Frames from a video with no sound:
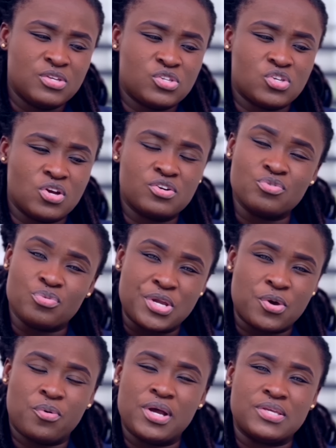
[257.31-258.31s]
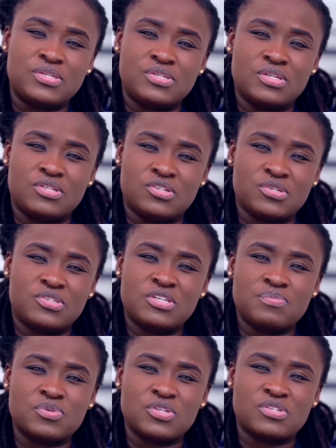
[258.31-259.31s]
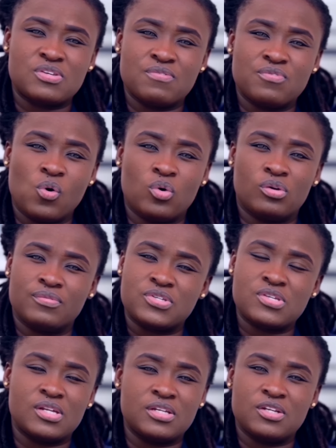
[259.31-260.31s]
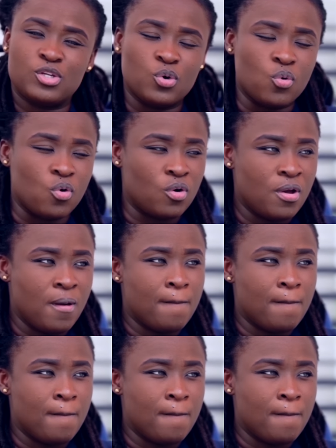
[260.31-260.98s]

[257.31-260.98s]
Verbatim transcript: certain requests, it just seems as if all of a sudden your